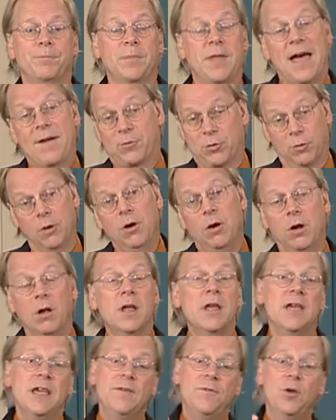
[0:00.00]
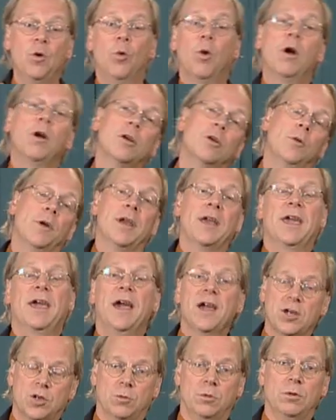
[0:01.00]
After all, if you are going
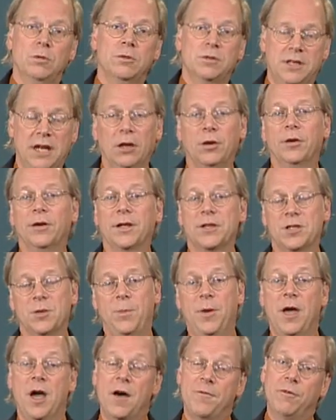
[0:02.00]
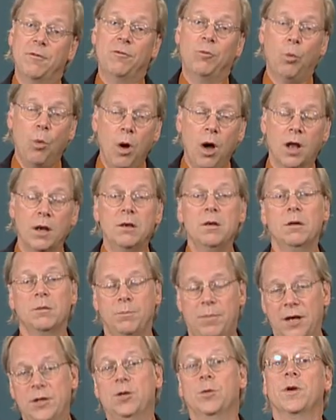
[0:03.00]
casual, Taylor gets a payoff of 1
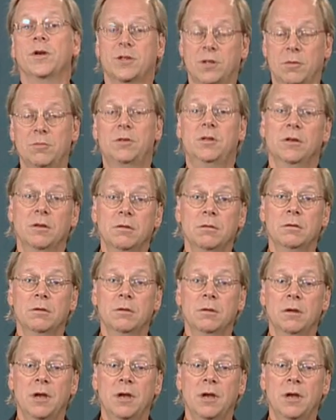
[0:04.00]
by doing so too,